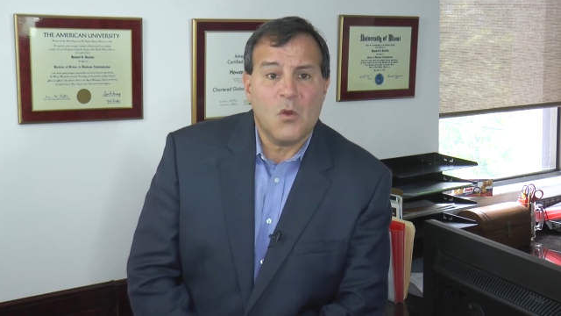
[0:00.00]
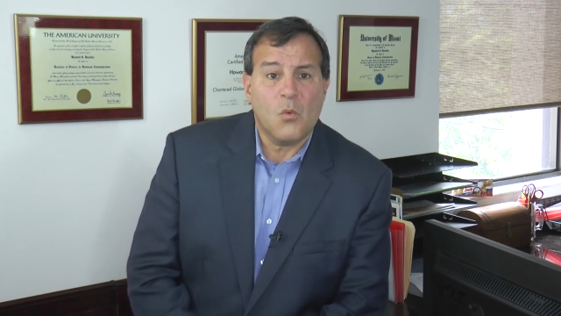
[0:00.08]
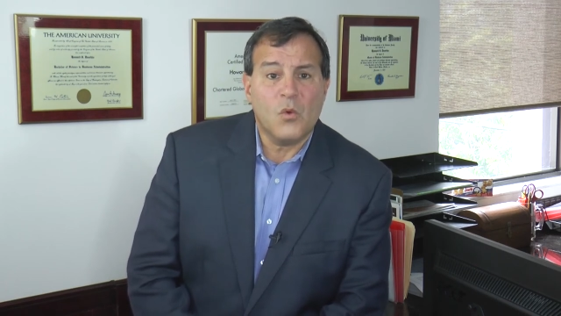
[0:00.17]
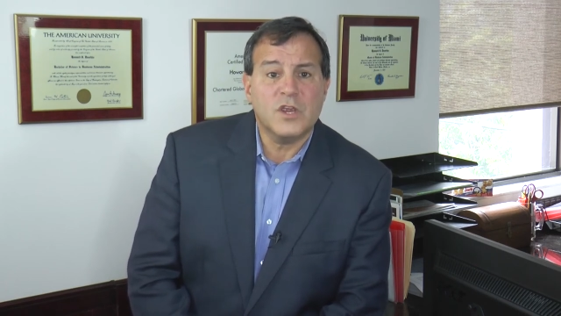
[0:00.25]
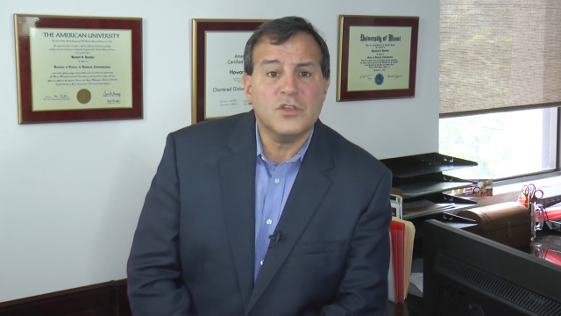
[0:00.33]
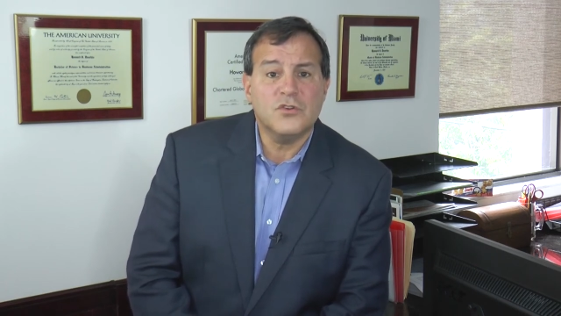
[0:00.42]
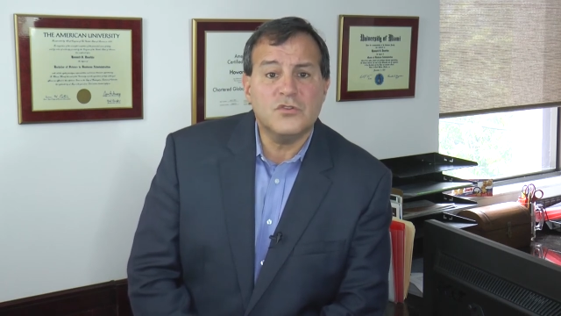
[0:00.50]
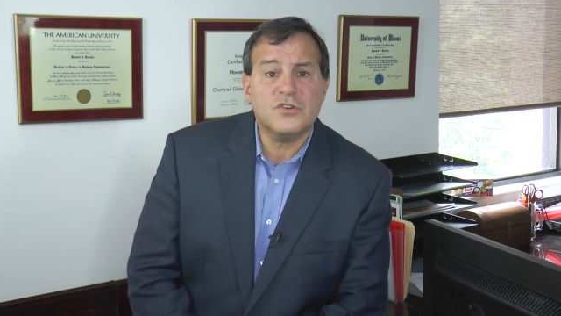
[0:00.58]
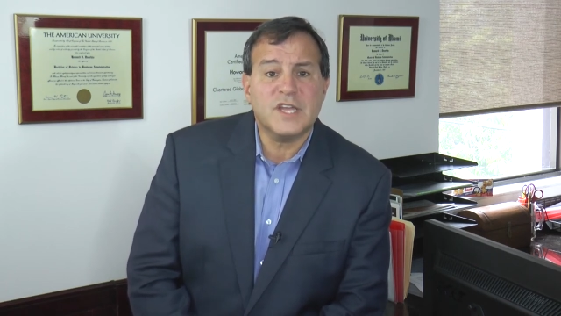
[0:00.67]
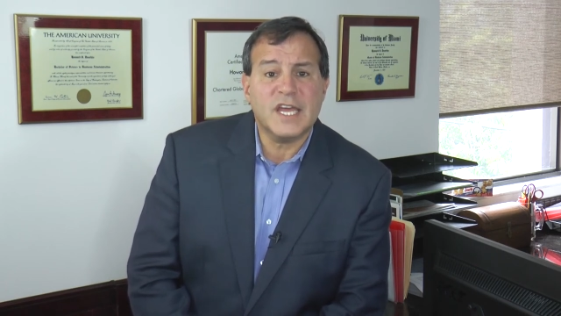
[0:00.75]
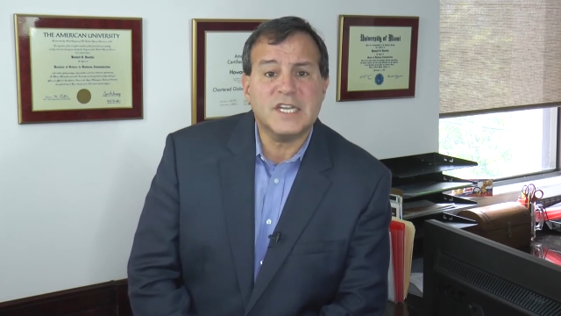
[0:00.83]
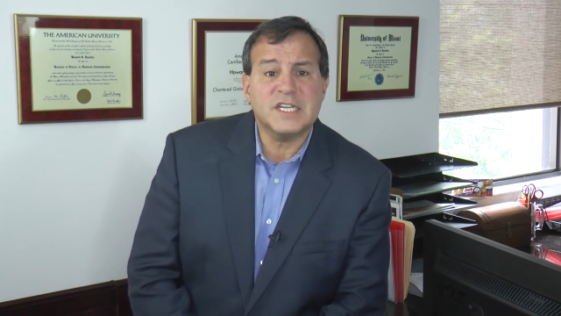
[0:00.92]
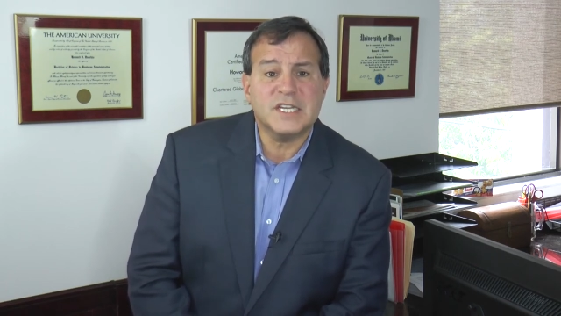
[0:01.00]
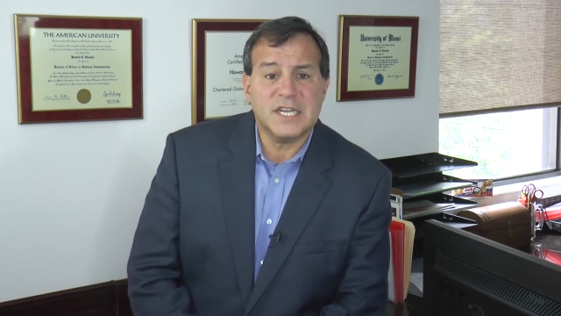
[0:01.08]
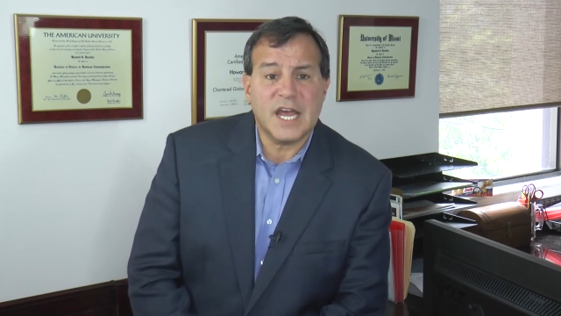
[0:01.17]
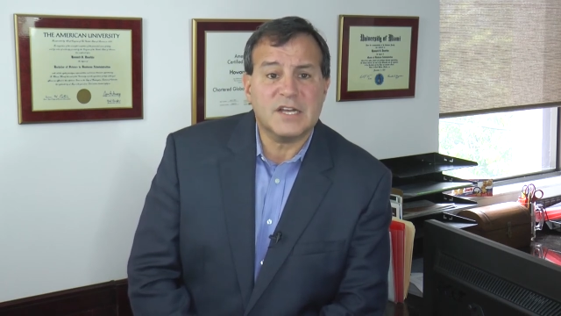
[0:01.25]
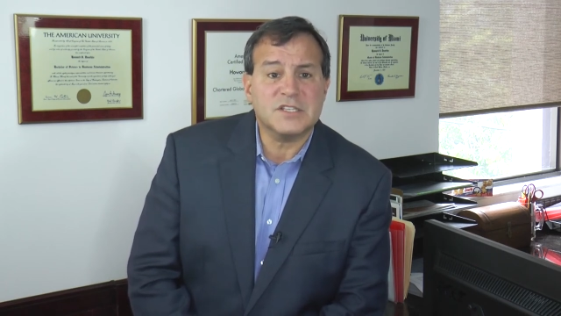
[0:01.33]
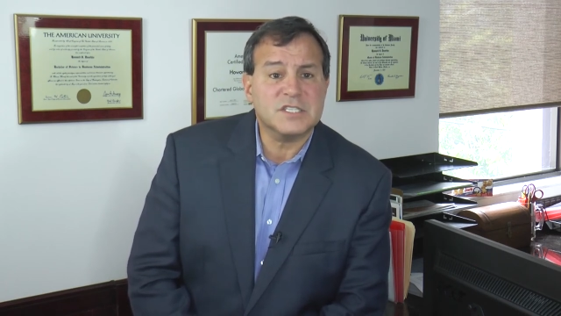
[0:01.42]
where you'll get an
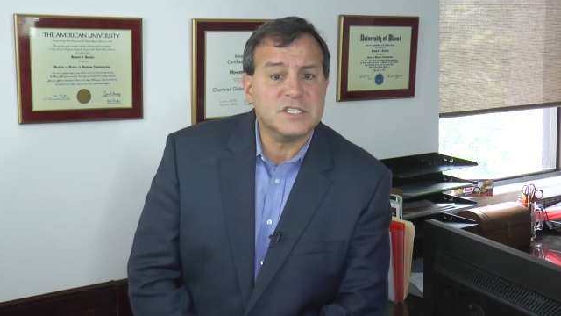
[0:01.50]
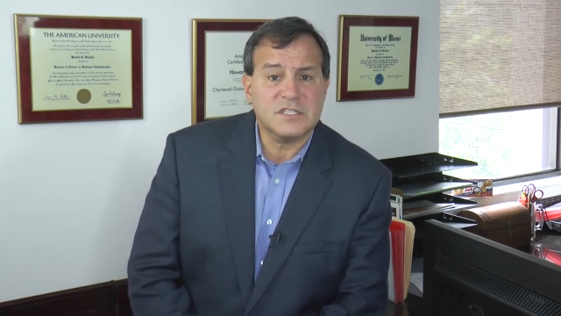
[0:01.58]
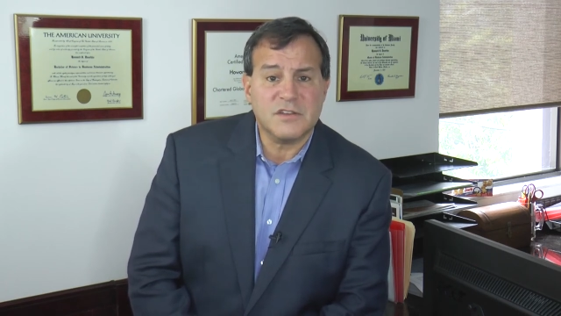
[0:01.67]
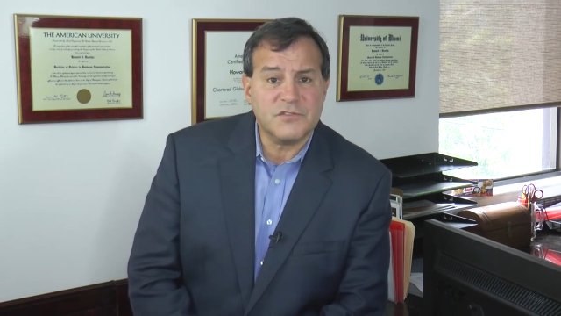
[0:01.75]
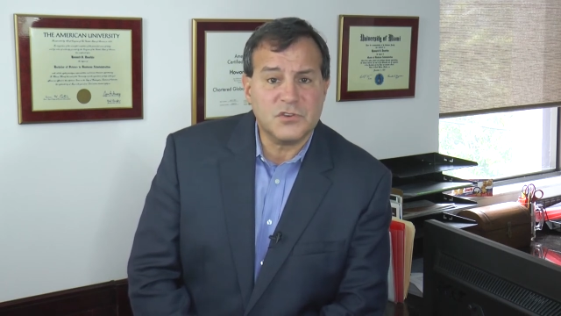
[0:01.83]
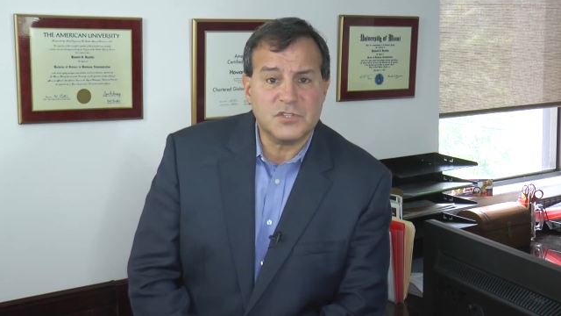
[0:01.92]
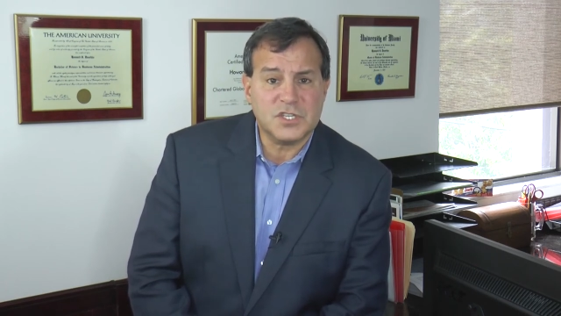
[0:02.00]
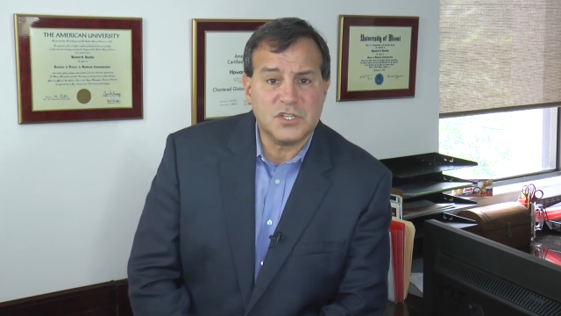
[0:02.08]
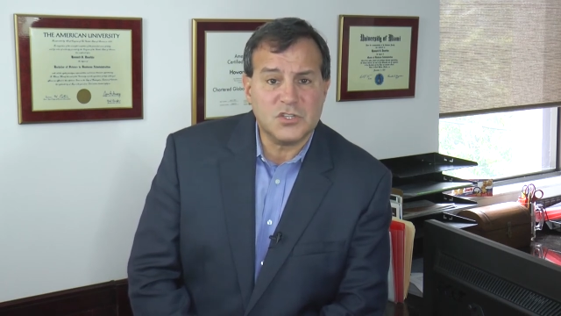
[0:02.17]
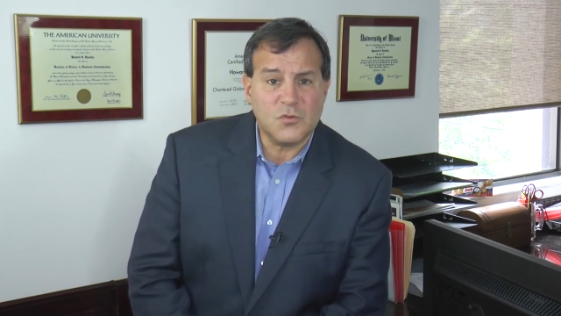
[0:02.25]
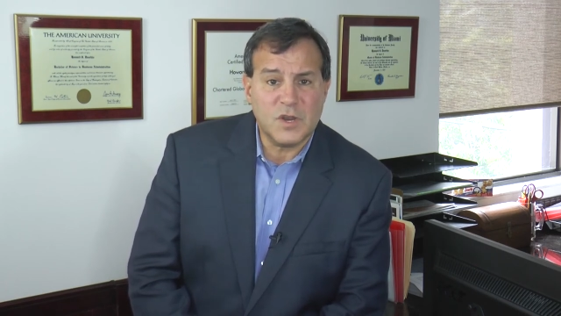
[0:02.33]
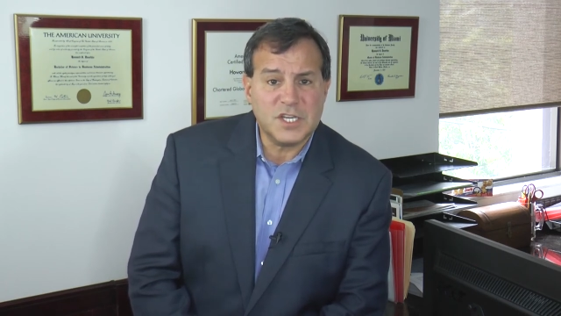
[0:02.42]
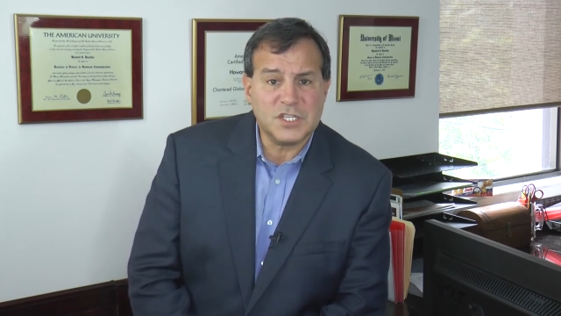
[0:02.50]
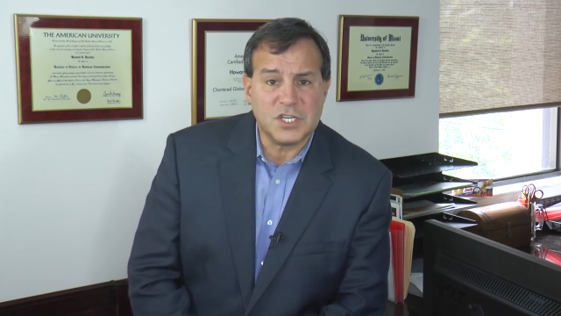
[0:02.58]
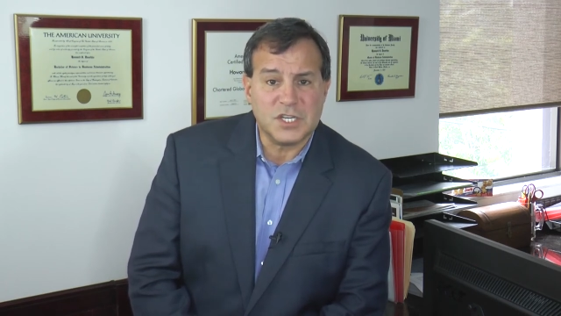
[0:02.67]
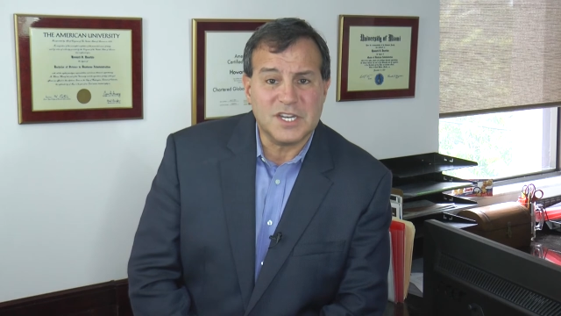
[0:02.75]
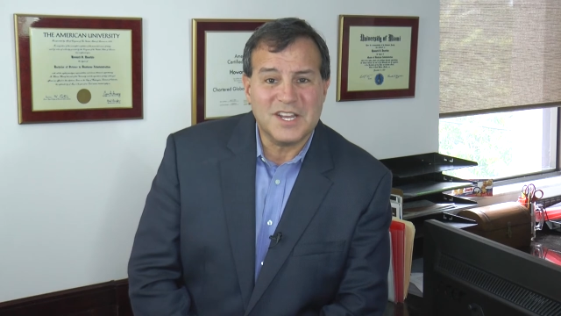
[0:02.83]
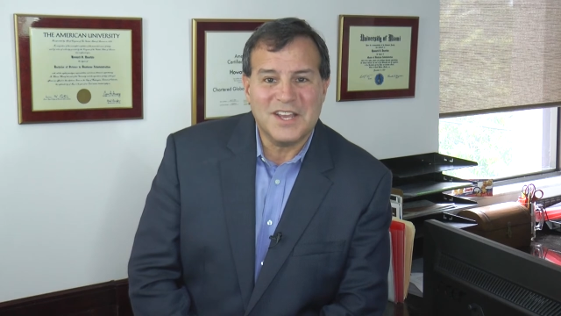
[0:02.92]
analysis of your situation.